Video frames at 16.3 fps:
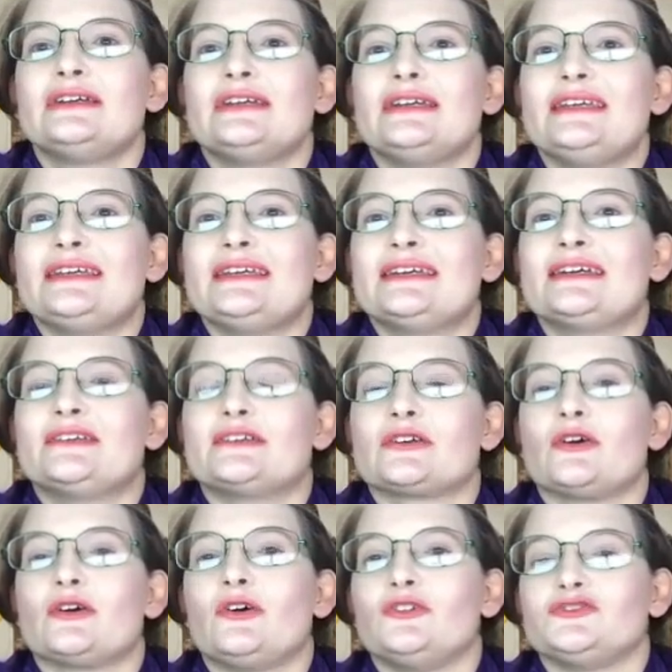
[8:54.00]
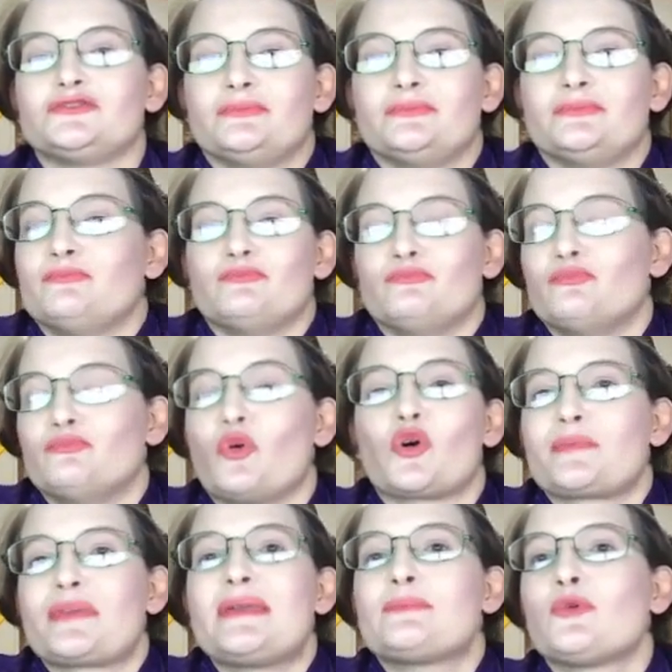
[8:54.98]
and also more
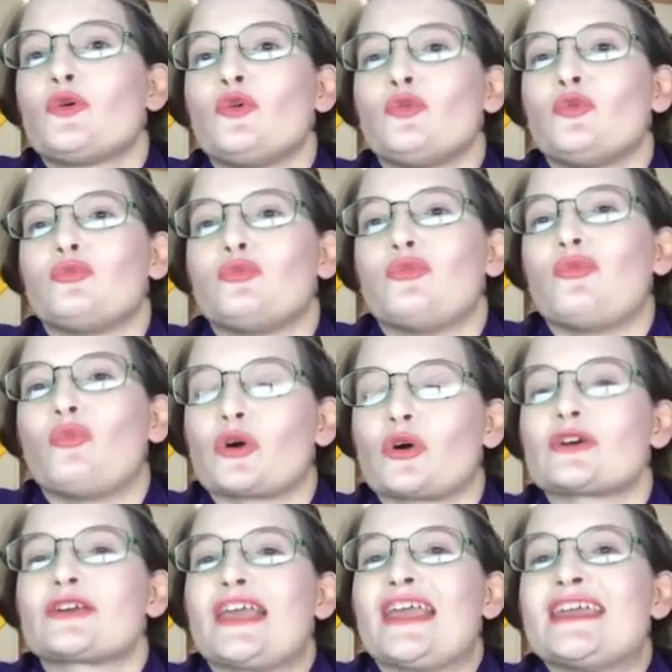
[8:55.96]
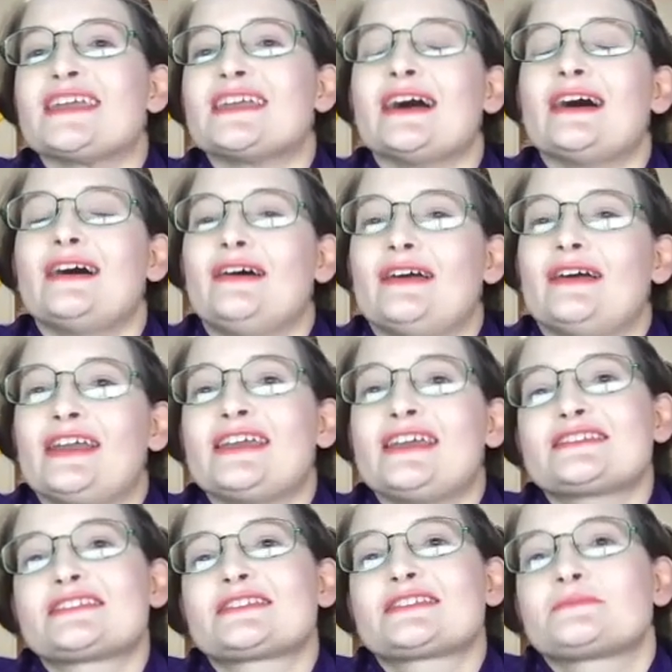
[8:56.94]
people working on
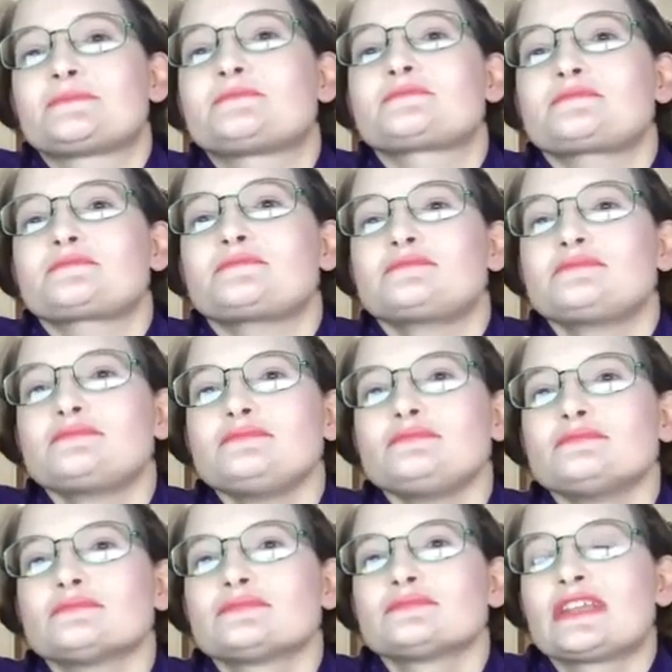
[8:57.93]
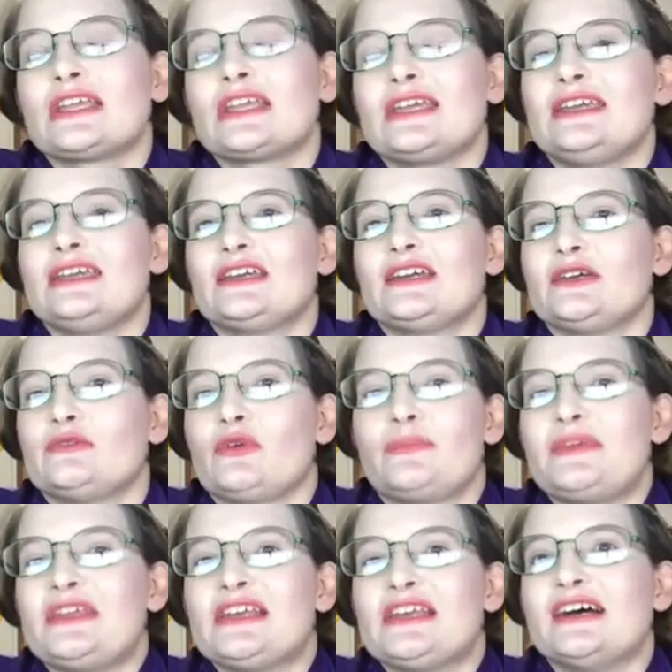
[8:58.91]
it. And it would
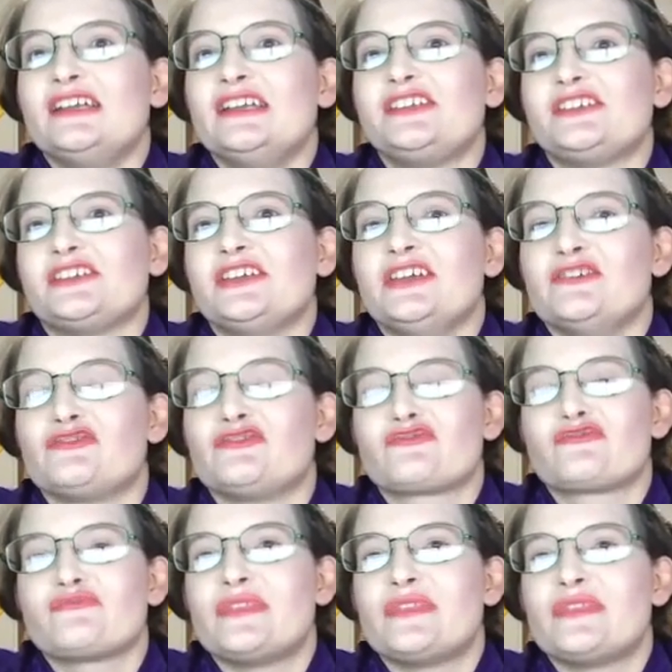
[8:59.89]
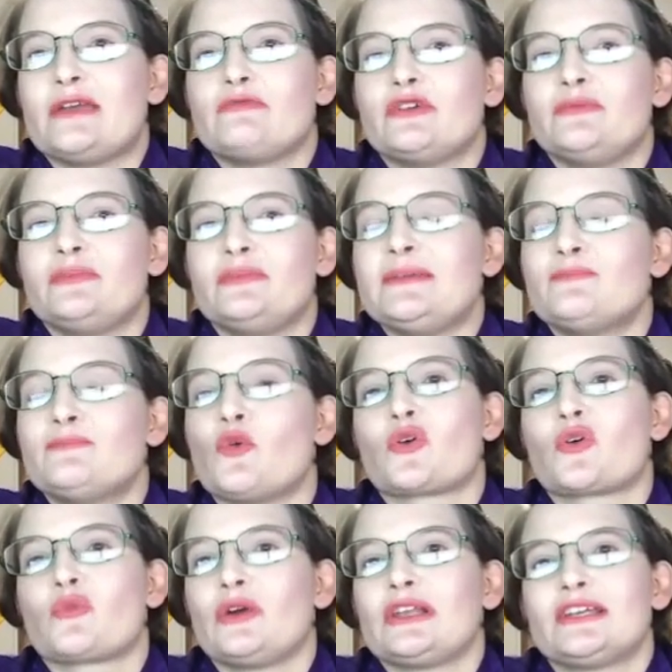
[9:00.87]
be nice if they would be
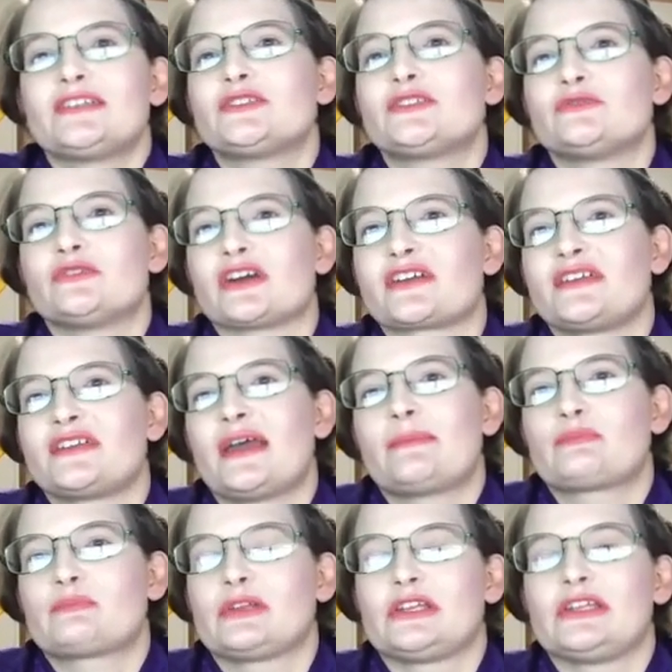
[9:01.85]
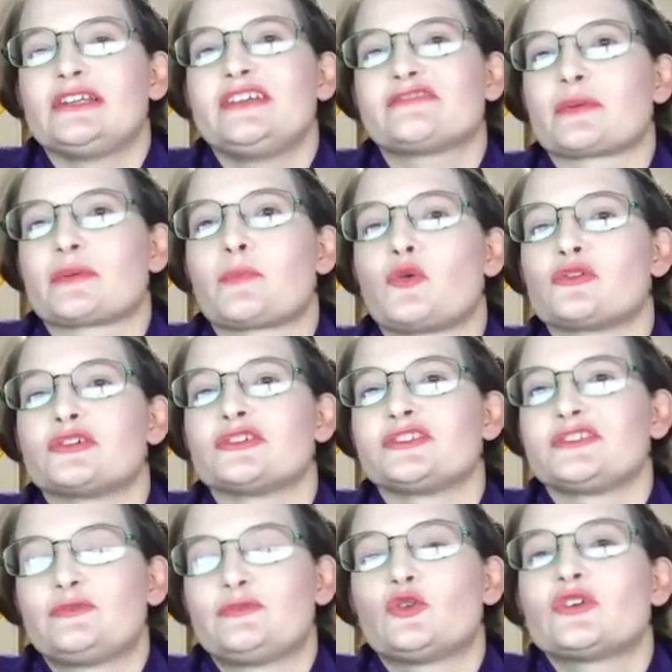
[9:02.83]
more willing to accept police
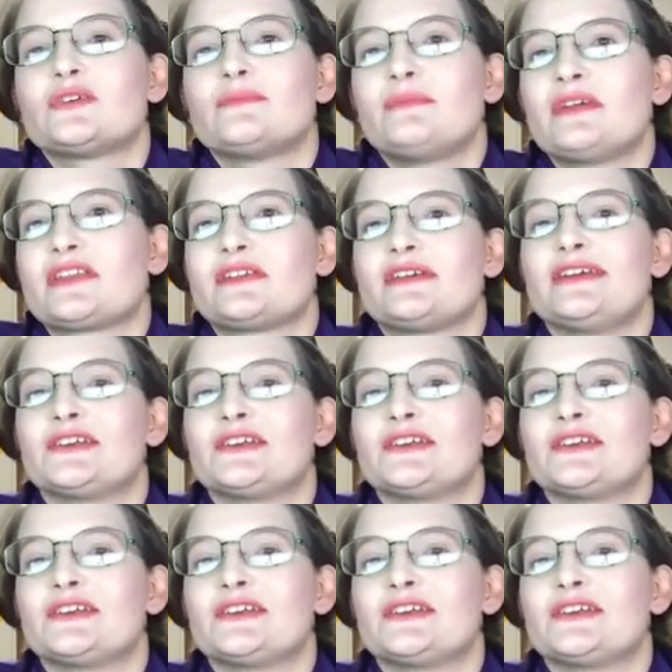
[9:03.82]
reports for missing